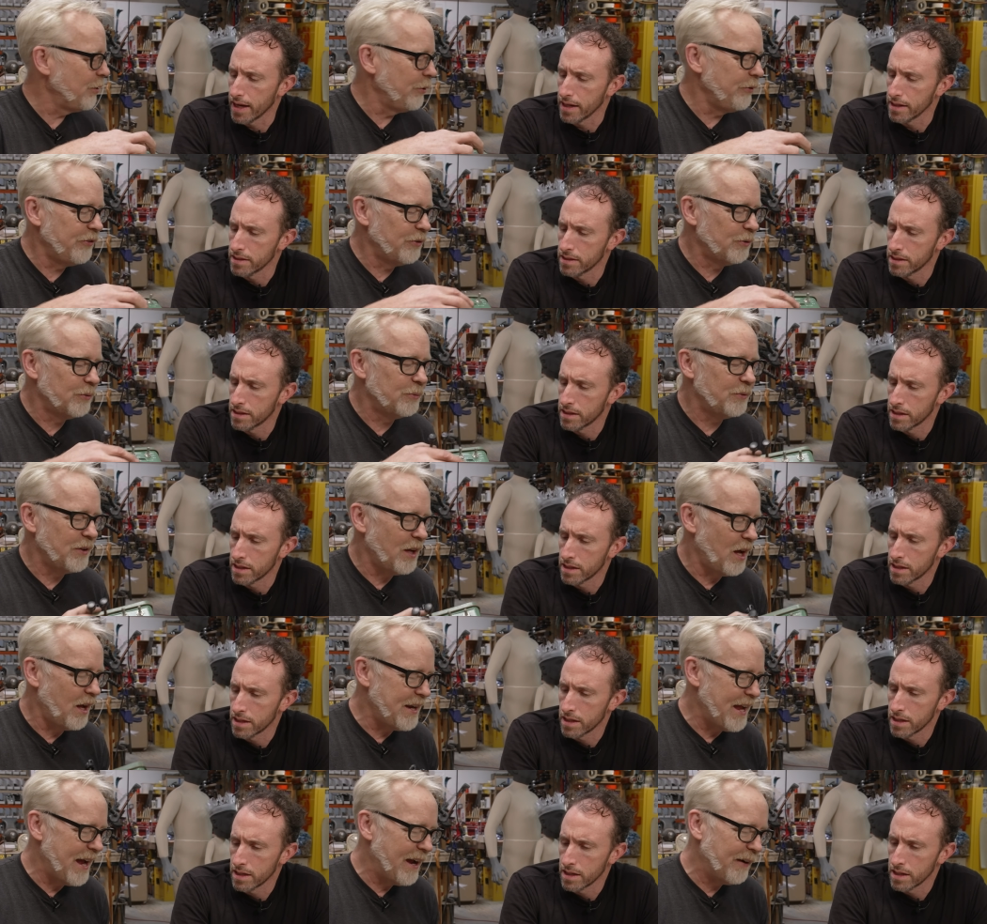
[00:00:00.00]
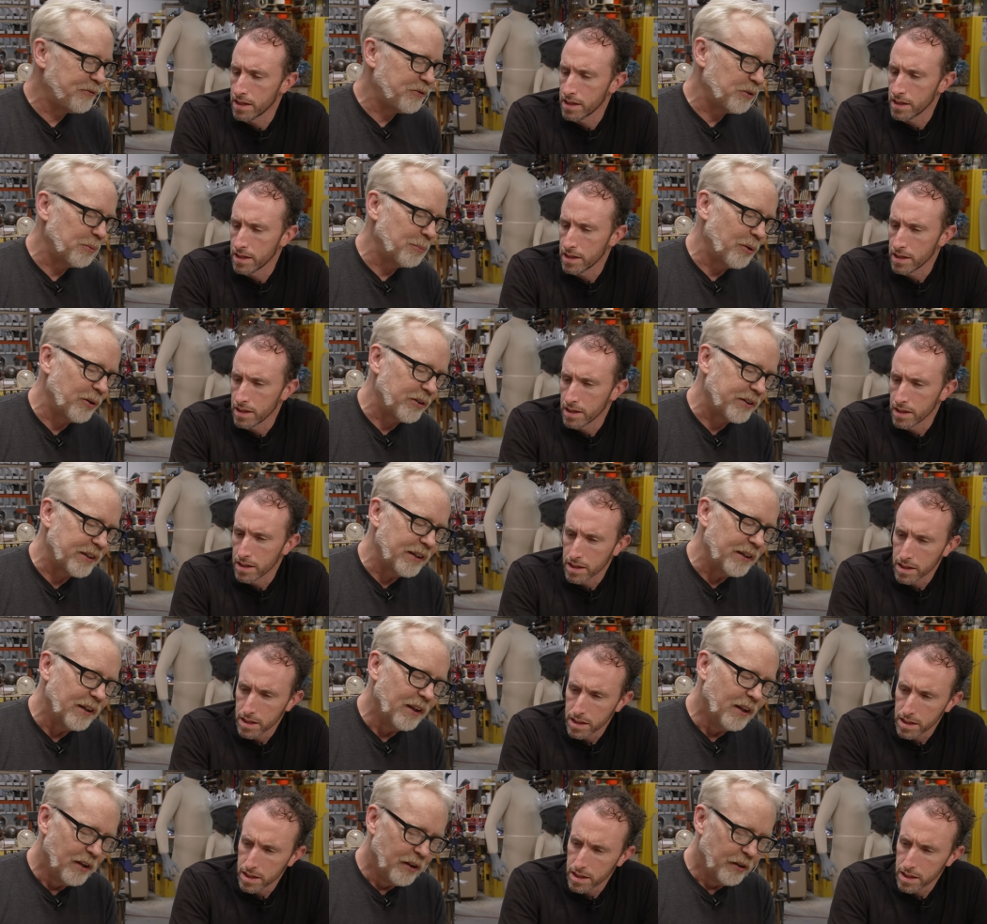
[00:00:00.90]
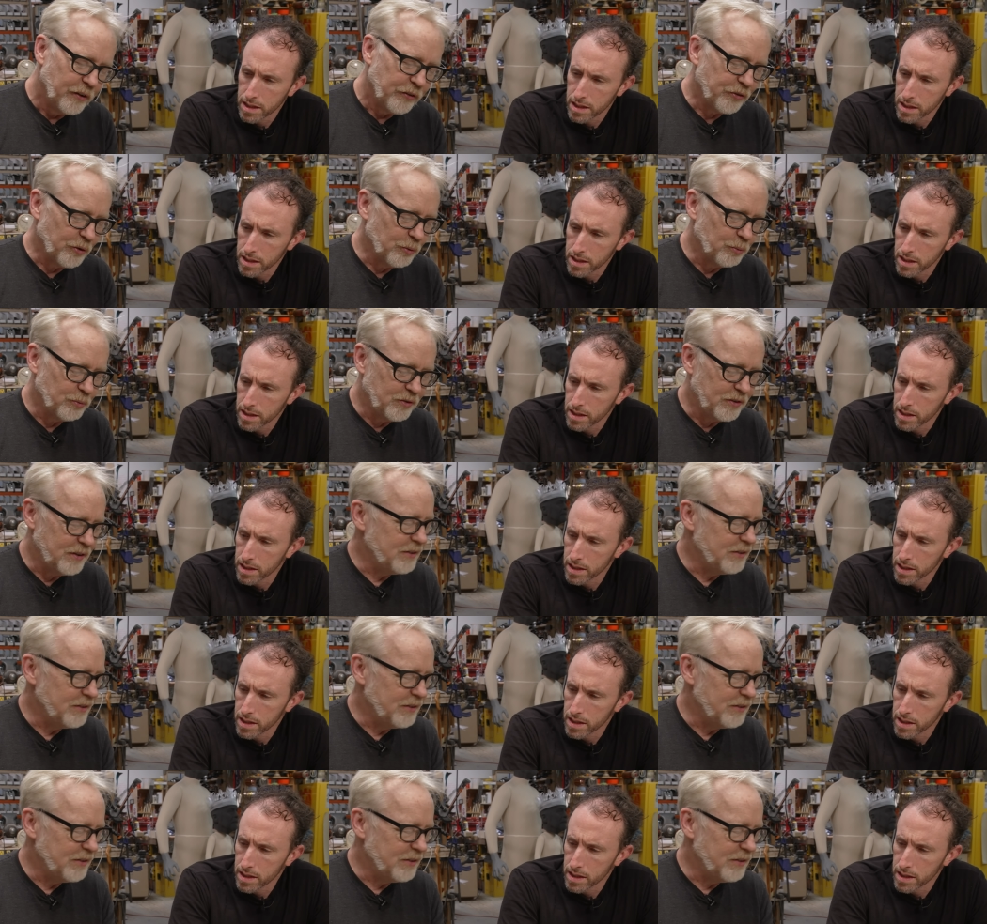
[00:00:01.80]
Speaker 1: to me. Those are not aftermarket. So